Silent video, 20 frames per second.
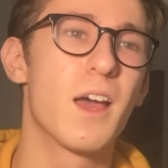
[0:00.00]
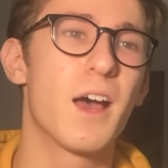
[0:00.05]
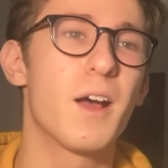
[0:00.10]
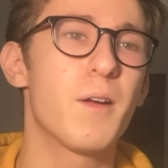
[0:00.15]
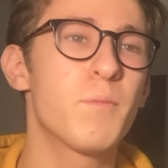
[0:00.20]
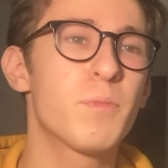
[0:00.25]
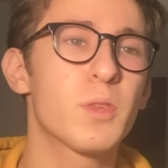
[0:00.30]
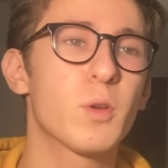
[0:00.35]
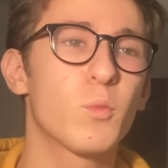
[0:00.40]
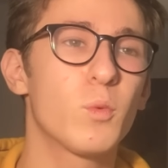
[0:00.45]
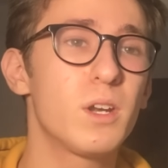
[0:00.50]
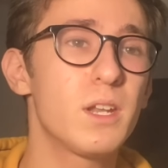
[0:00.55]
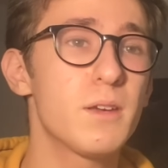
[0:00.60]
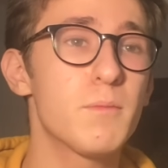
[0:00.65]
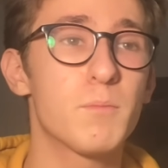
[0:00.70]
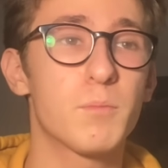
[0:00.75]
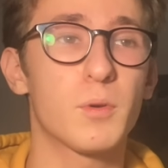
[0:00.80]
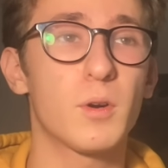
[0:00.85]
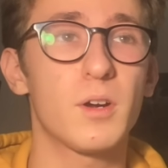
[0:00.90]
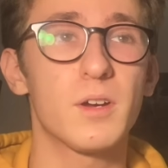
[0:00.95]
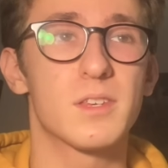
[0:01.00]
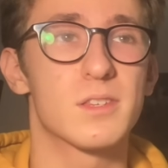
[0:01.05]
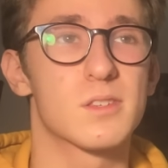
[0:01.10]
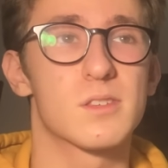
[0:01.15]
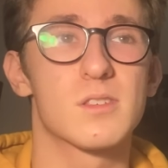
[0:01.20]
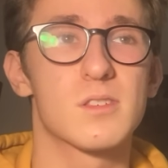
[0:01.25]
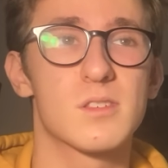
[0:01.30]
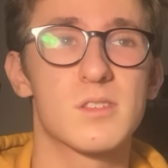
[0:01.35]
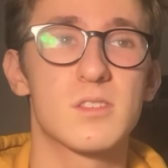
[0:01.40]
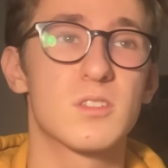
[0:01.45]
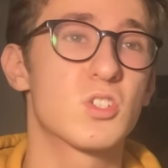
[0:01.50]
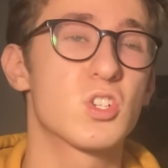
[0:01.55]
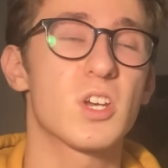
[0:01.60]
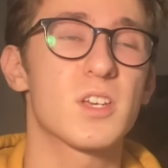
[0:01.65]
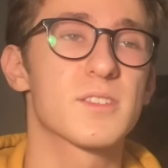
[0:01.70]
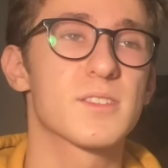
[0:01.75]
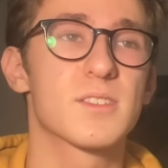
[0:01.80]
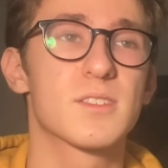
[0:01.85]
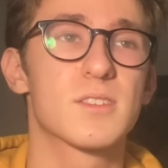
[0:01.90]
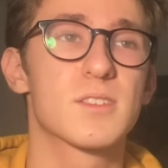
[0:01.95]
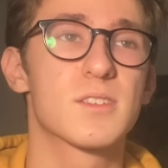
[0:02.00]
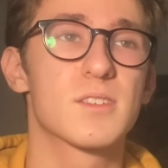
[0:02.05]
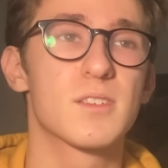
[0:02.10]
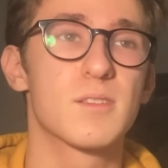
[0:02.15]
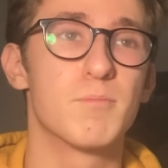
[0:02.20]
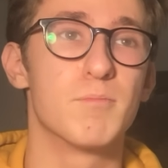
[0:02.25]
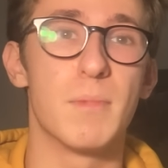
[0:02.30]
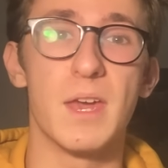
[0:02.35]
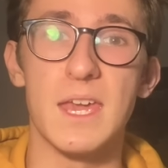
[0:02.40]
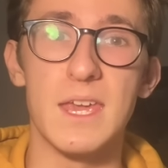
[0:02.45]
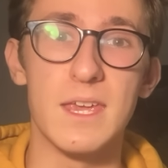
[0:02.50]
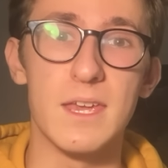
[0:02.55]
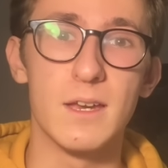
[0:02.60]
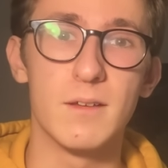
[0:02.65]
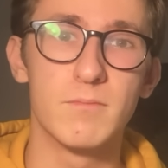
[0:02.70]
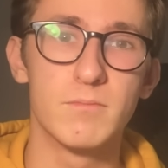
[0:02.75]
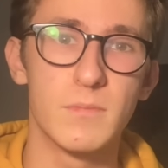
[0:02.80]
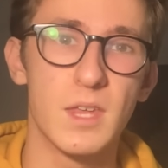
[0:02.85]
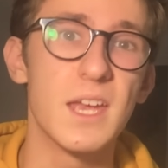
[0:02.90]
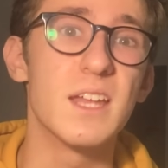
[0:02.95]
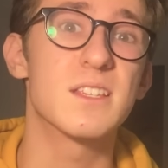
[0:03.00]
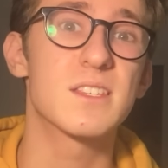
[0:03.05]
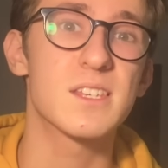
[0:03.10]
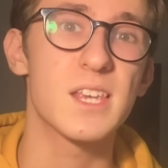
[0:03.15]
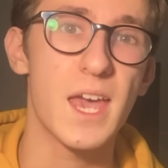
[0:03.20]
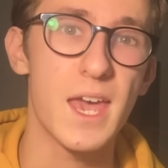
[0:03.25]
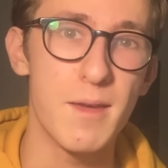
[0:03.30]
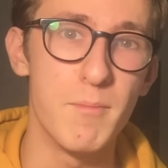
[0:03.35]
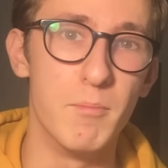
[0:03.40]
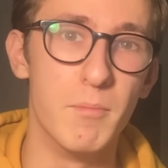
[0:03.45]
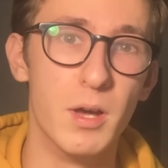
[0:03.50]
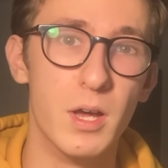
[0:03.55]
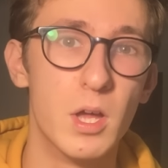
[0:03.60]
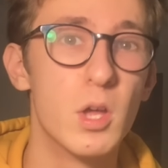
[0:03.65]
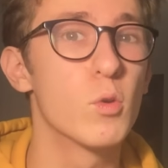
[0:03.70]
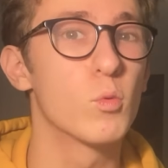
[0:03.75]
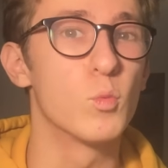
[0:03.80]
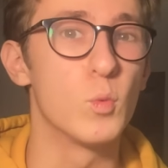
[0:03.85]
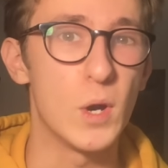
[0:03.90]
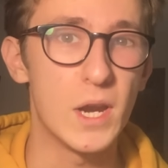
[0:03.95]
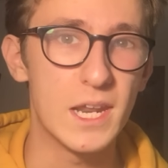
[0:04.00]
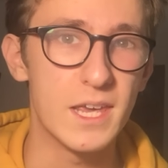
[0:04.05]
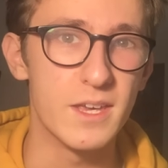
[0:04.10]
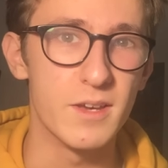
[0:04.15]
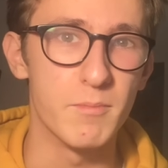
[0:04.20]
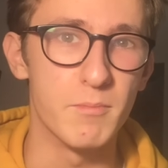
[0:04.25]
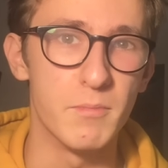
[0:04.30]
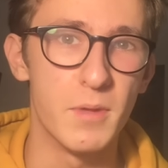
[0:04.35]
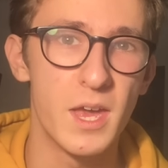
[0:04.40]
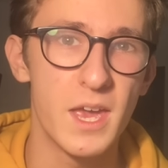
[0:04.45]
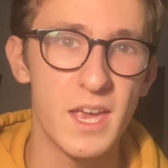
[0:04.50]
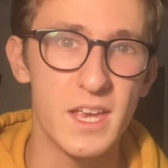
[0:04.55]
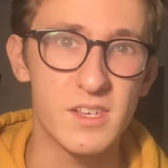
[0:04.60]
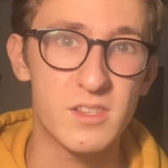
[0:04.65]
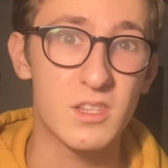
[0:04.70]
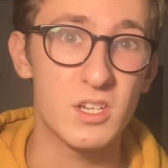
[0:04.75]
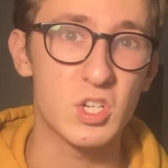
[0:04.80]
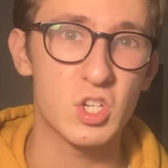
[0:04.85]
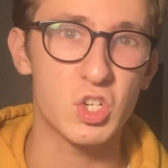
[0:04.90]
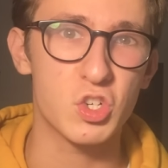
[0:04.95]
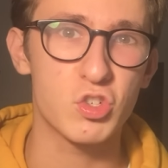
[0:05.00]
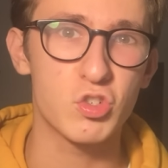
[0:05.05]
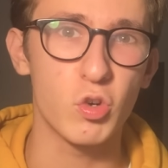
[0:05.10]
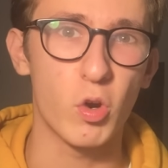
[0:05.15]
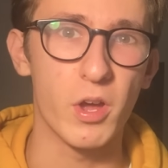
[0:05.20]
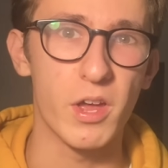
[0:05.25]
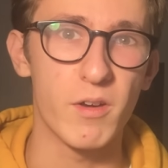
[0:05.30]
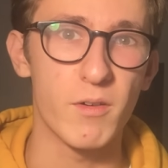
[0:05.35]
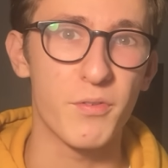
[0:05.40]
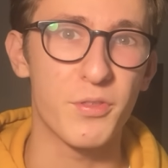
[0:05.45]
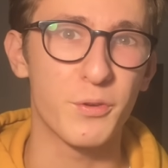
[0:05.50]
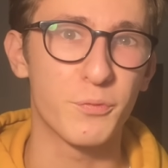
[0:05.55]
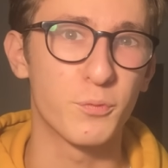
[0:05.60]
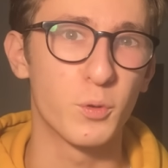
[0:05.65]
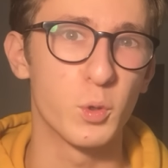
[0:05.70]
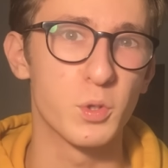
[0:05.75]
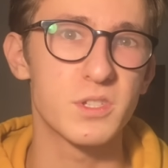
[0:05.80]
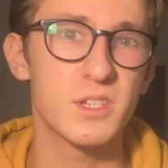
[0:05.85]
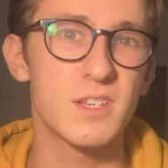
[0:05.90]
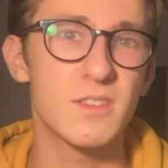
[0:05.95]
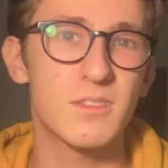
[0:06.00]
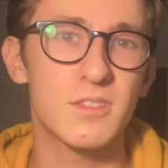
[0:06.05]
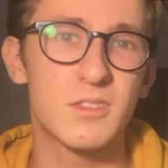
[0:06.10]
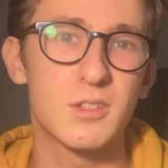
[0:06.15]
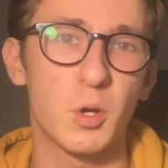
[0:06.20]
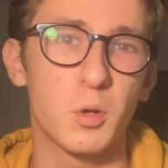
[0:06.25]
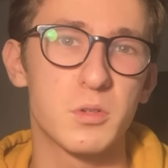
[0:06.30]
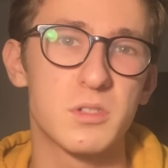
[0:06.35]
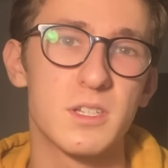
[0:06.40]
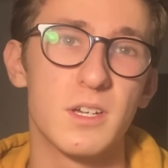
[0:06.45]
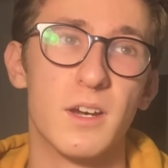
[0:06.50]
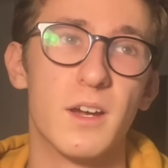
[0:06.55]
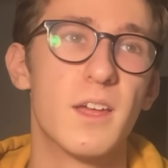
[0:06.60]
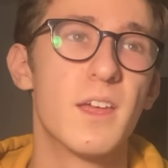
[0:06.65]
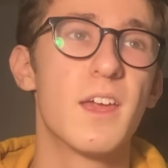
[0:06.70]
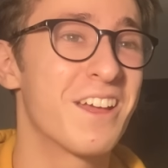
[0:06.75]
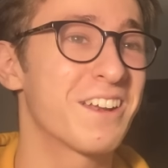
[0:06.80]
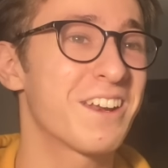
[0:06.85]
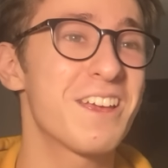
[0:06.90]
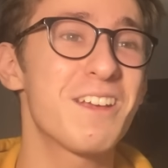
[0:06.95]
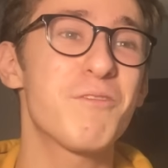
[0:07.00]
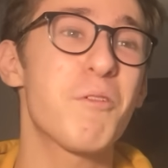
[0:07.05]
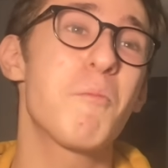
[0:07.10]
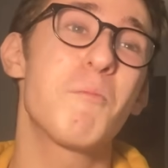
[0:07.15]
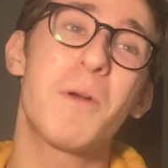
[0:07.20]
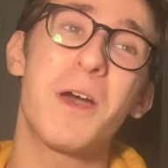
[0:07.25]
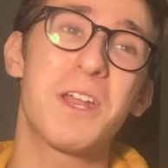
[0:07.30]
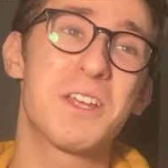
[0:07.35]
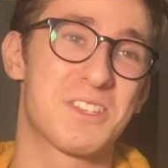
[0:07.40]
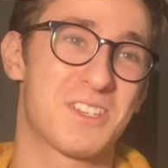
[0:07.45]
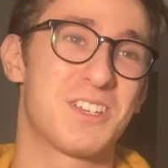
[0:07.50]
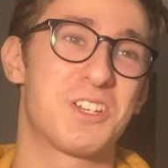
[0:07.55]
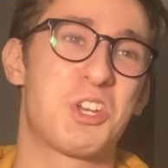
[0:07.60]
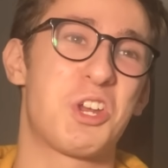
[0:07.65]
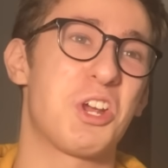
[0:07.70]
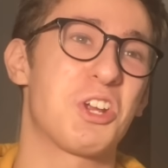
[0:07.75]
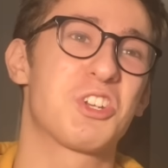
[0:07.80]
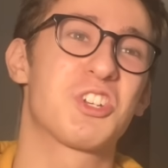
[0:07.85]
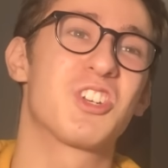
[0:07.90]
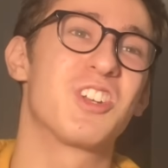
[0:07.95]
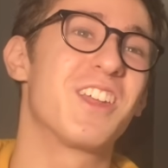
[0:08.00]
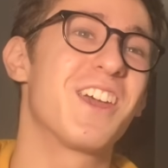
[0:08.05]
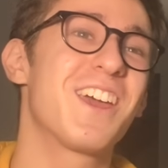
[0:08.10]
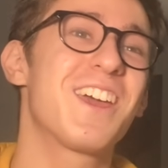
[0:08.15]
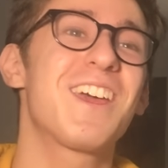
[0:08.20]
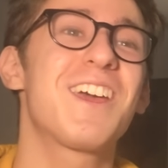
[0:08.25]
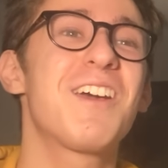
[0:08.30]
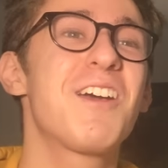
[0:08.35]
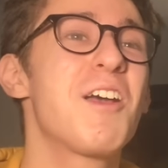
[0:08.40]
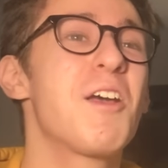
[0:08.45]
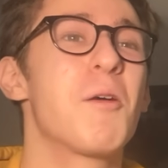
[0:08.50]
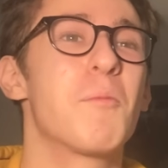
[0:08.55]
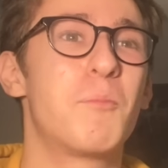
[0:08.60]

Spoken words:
William Bryce suggests me. It's him. William is the destroyer of the 14th Doctor. An even better suggestion here.